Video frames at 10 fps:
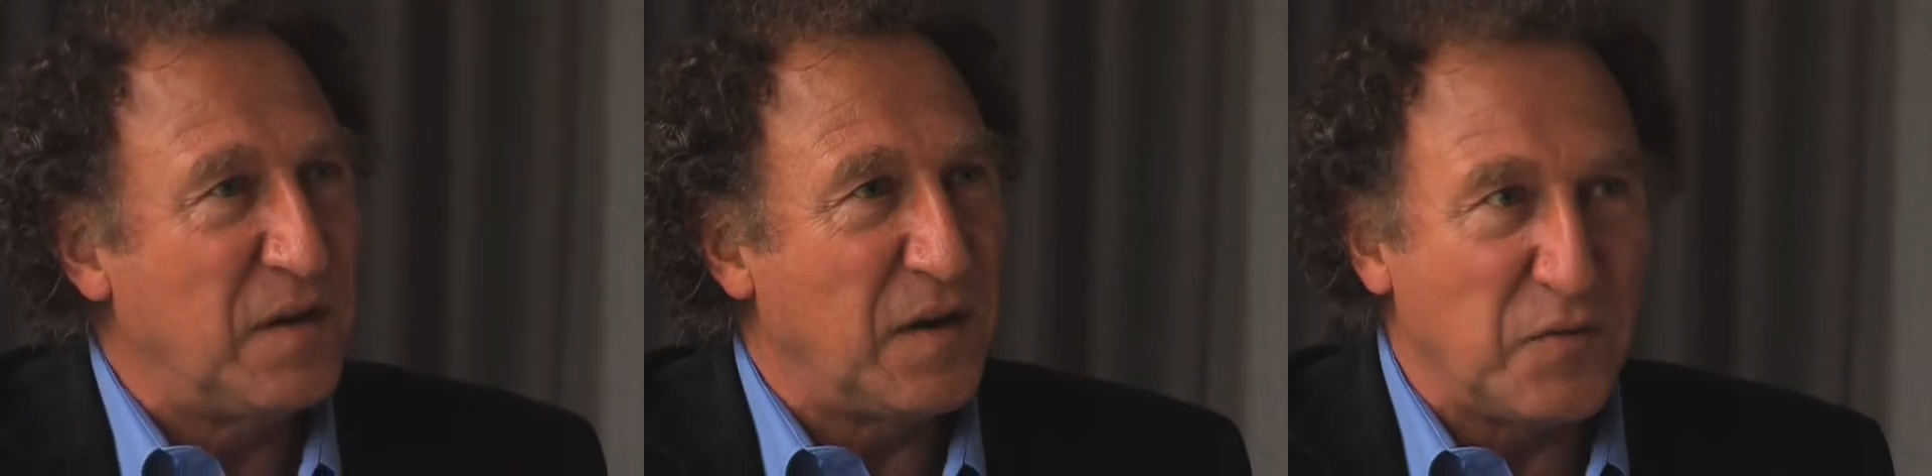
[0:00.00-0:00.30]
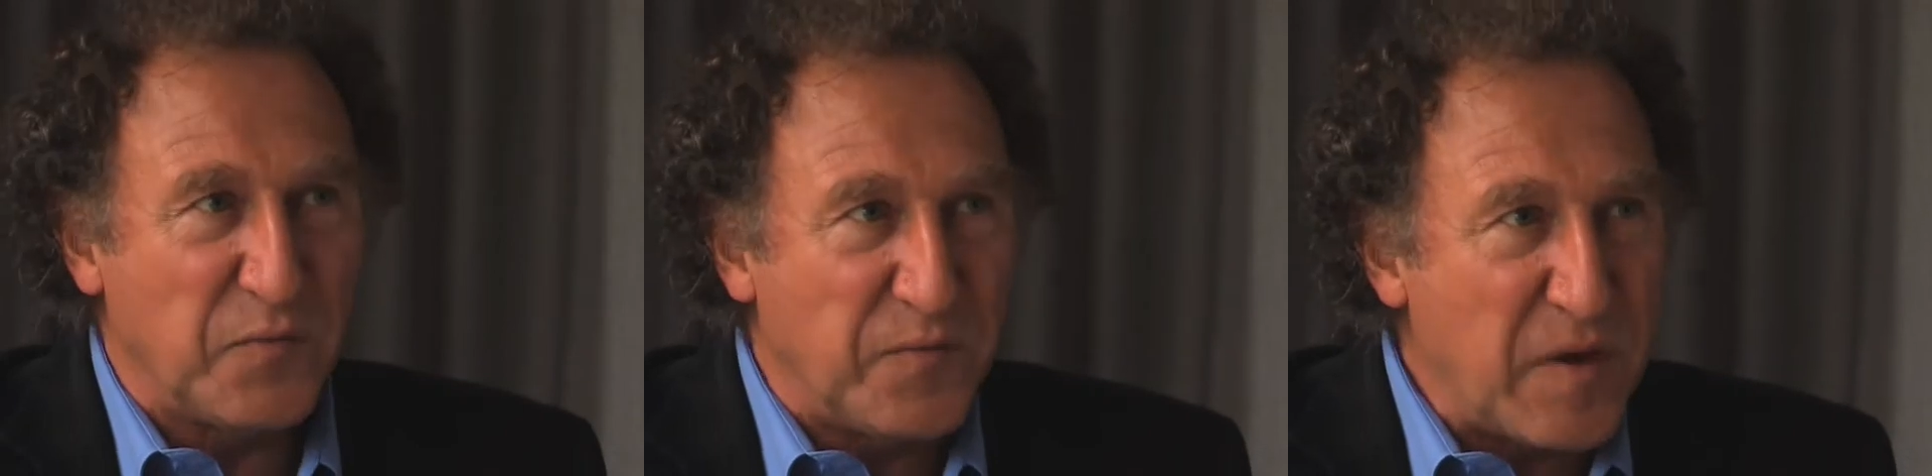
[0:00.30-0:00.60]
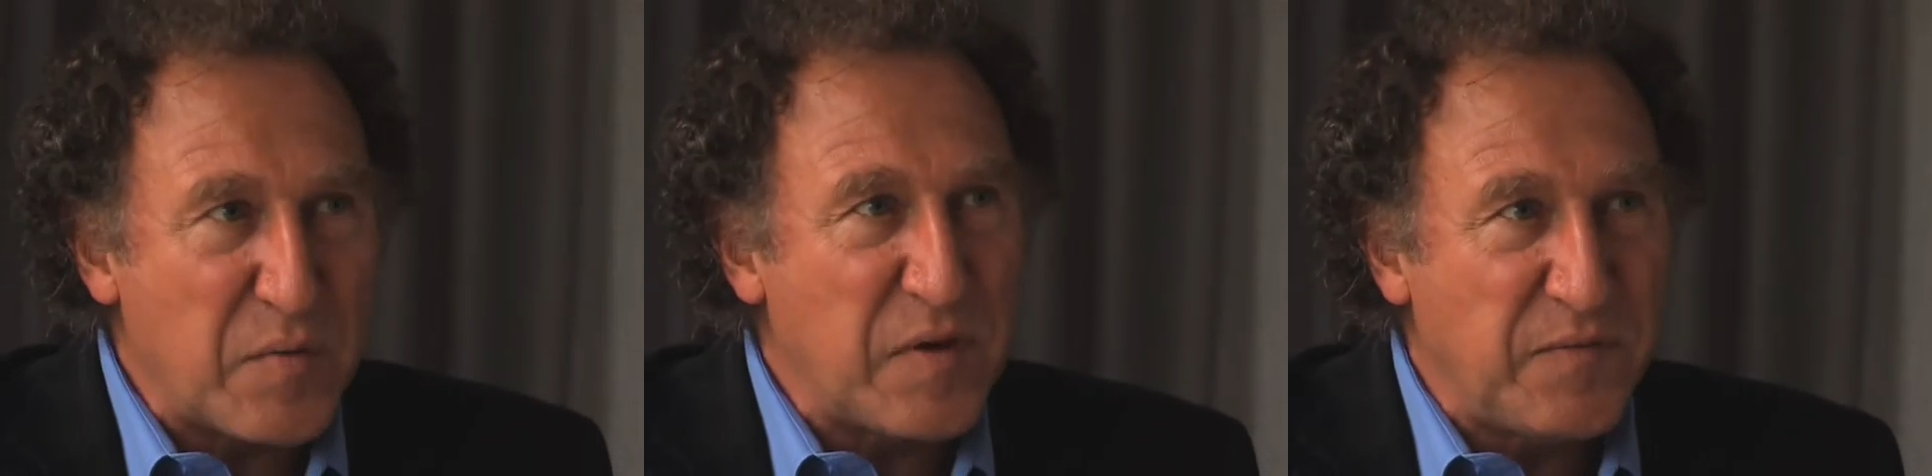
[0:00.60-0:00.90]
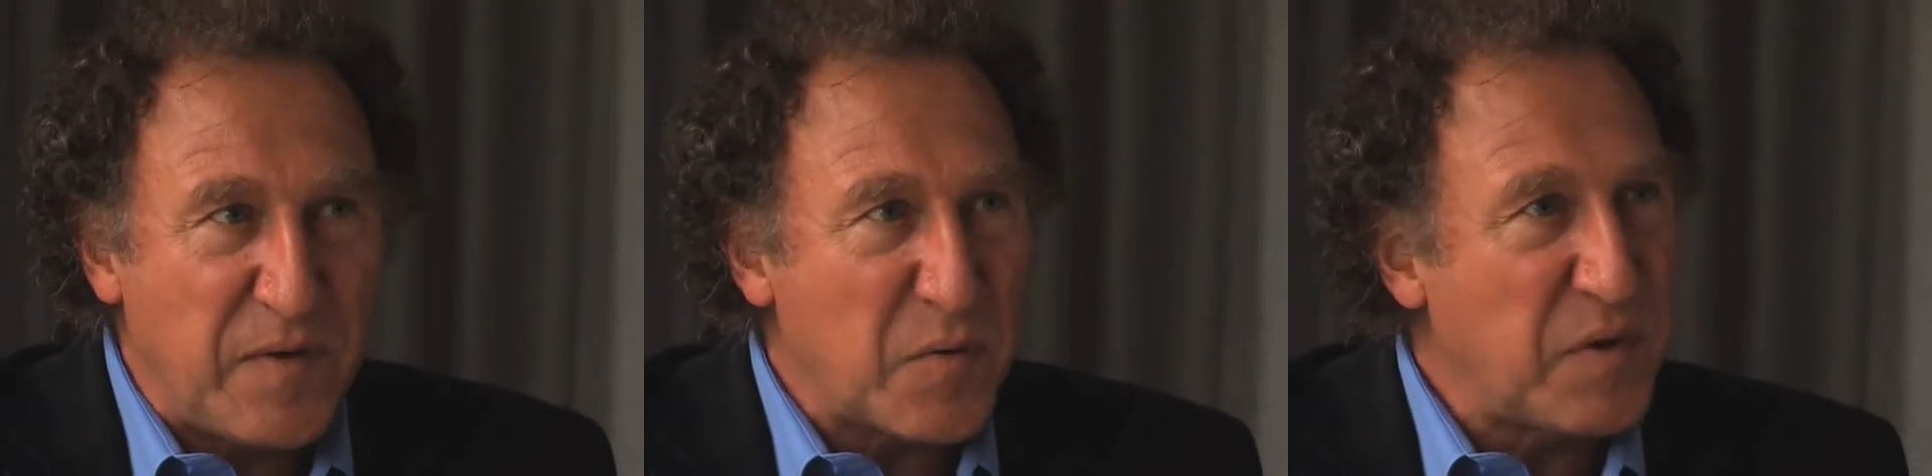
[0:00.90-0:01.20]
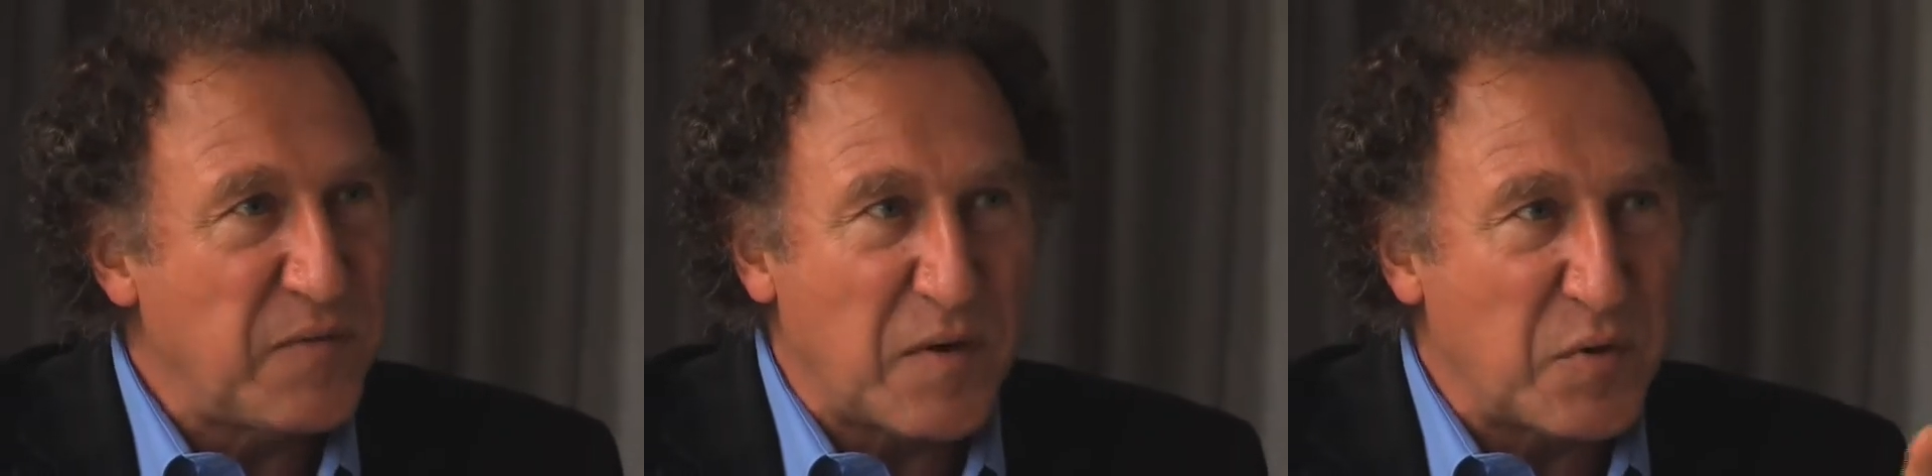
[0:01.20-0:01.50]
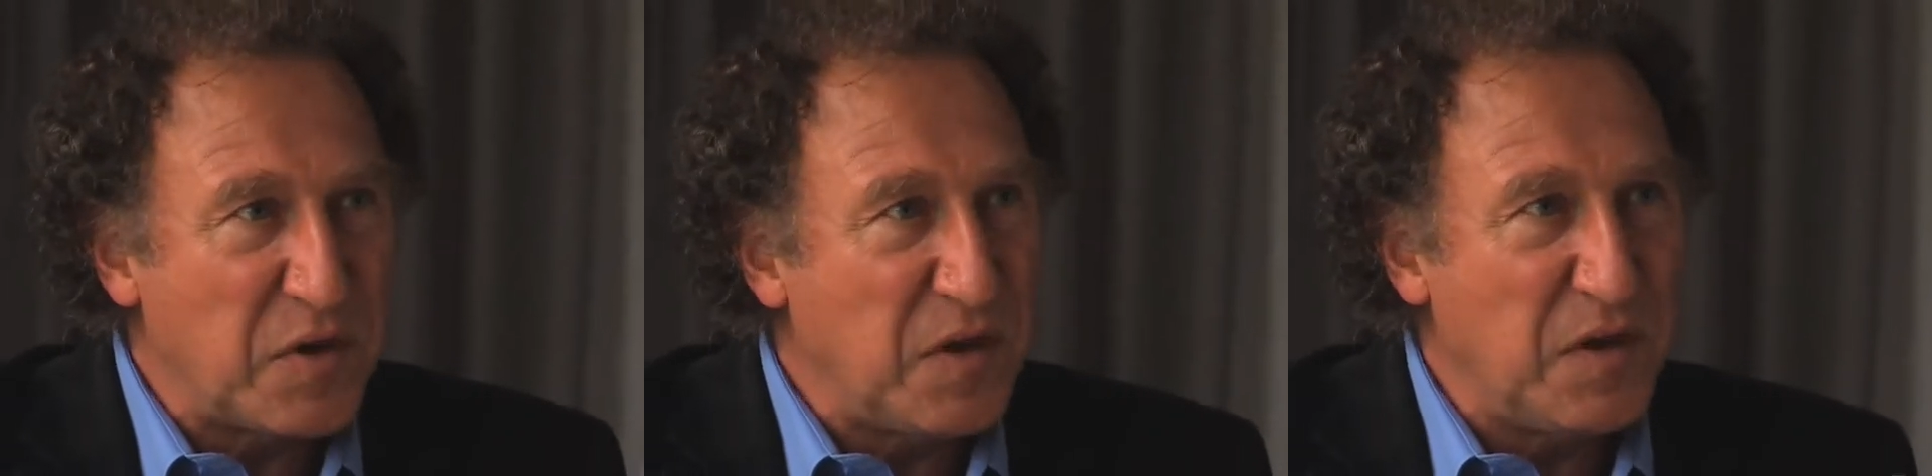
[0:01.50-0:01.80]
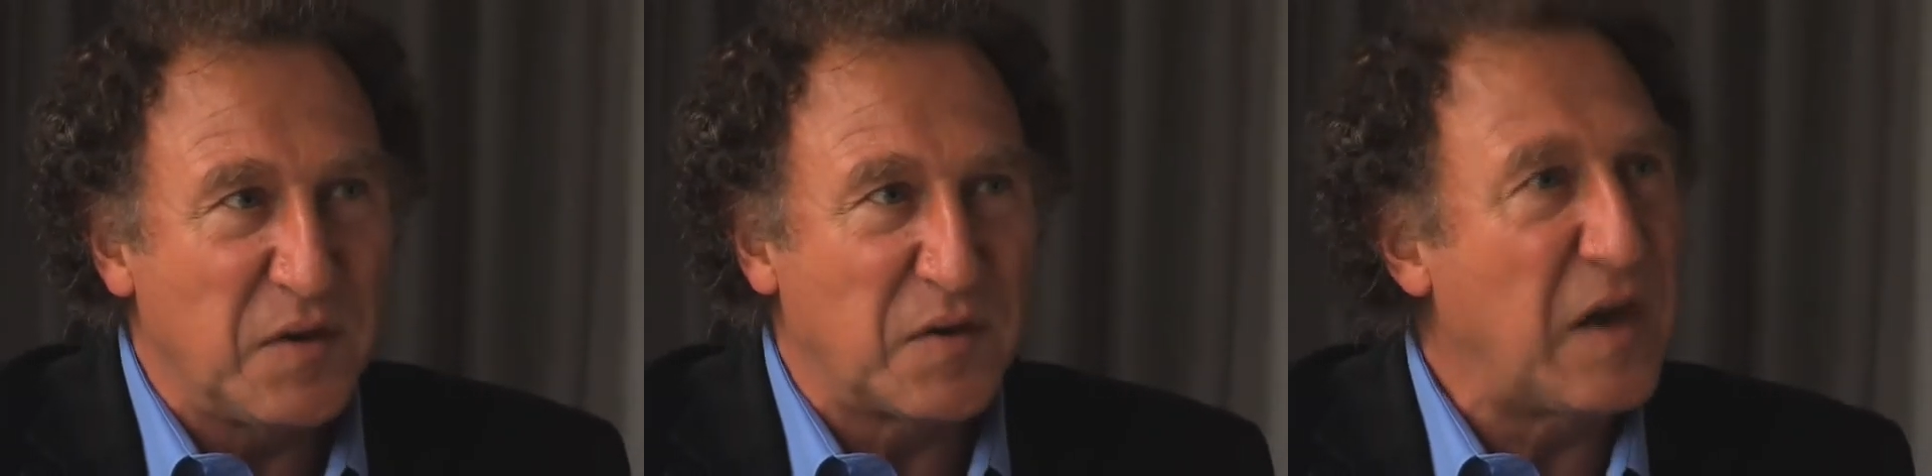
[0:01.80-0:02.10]
in a
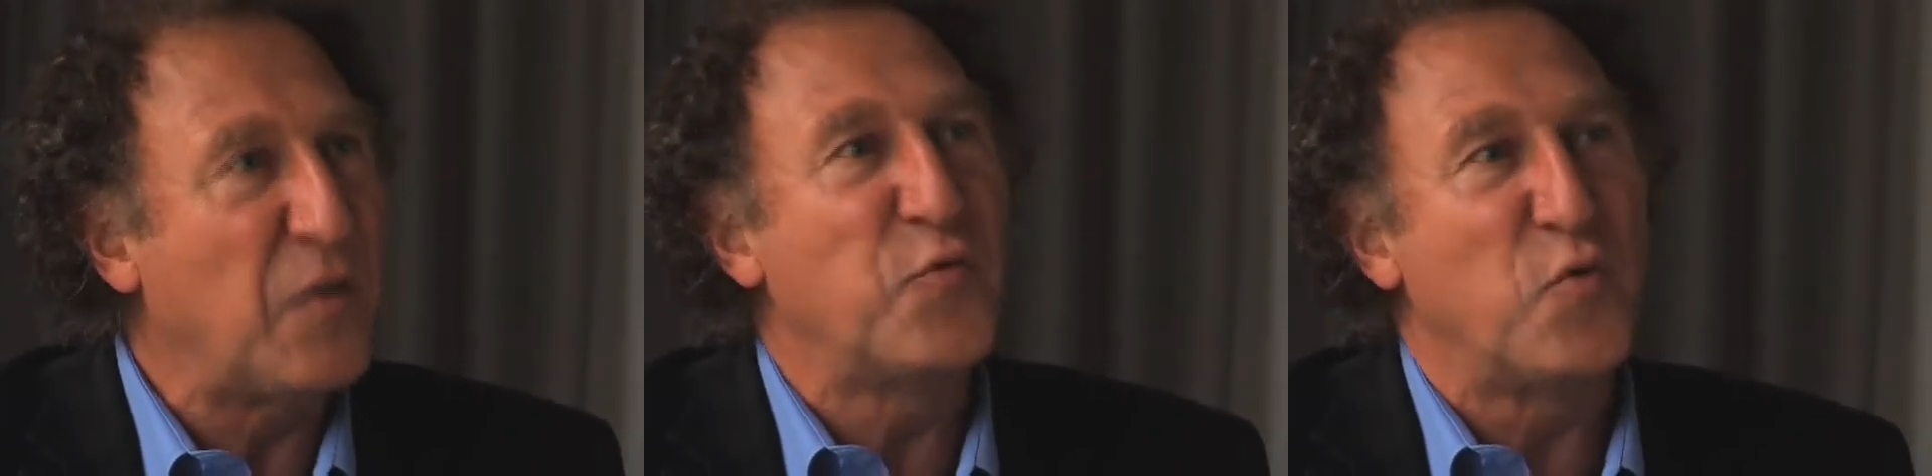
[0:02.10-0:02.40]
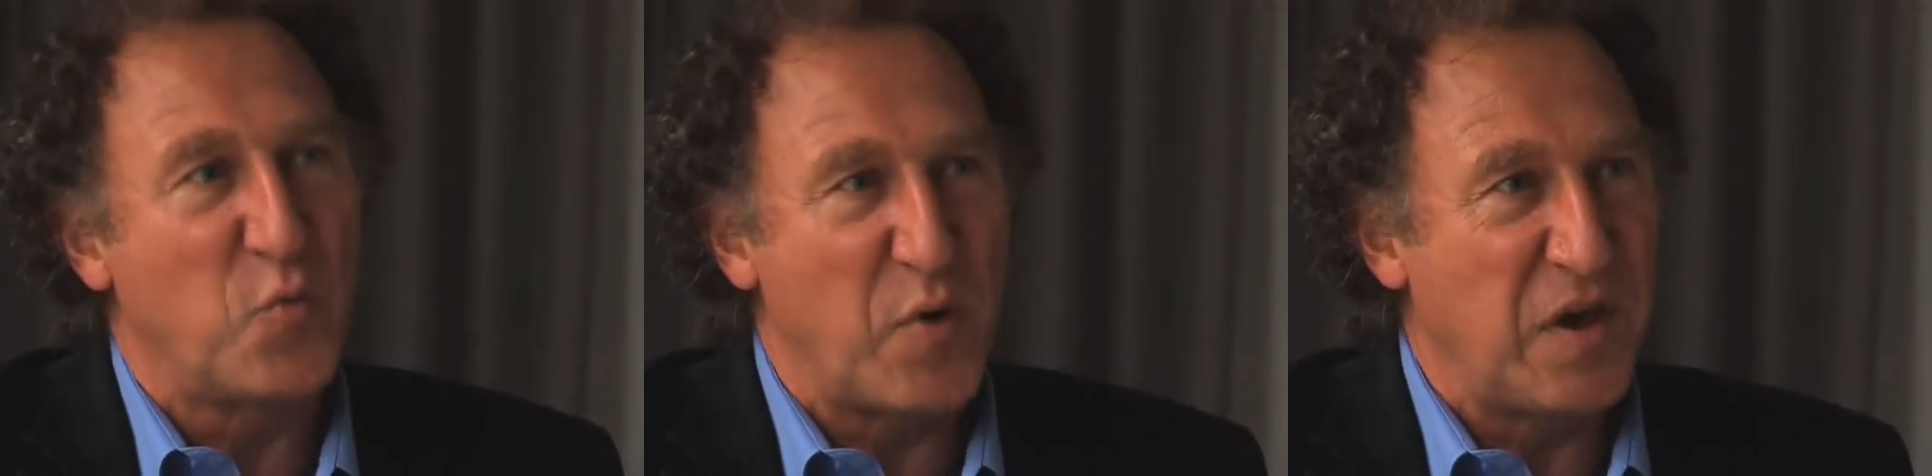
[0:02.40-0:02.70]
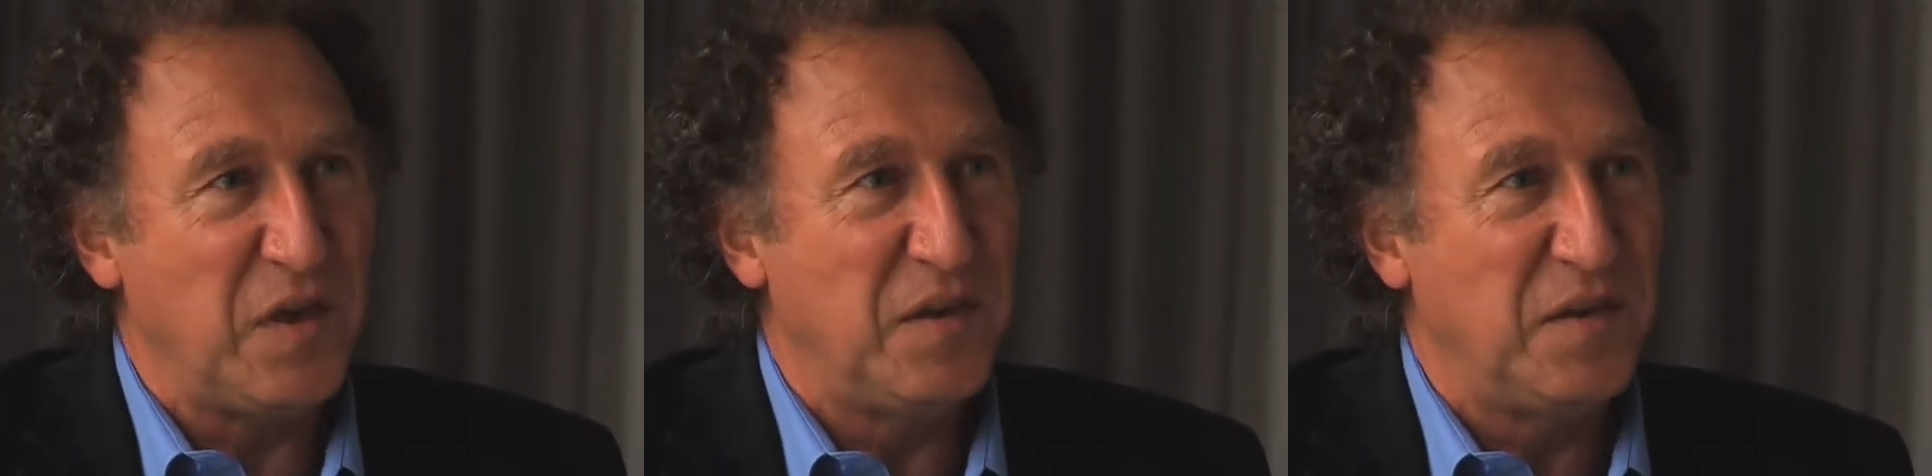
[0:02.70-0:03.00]
very careful way.